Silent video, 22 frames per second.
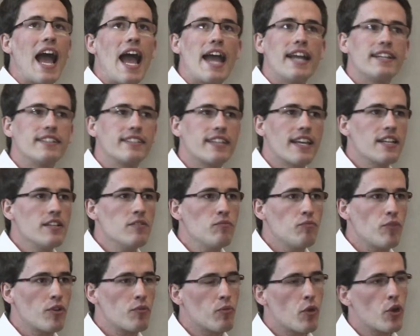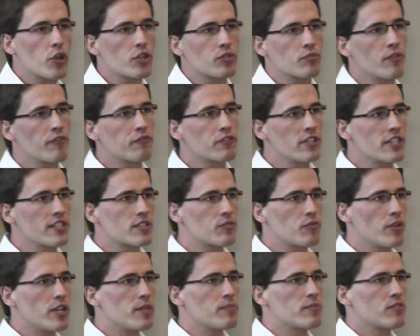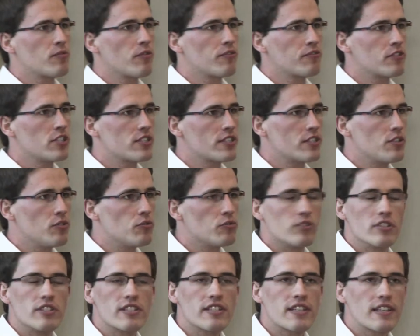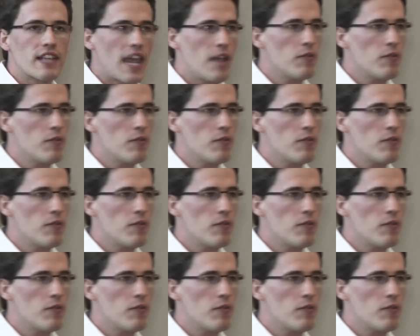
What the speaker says: And then we worked with these dreams with the students.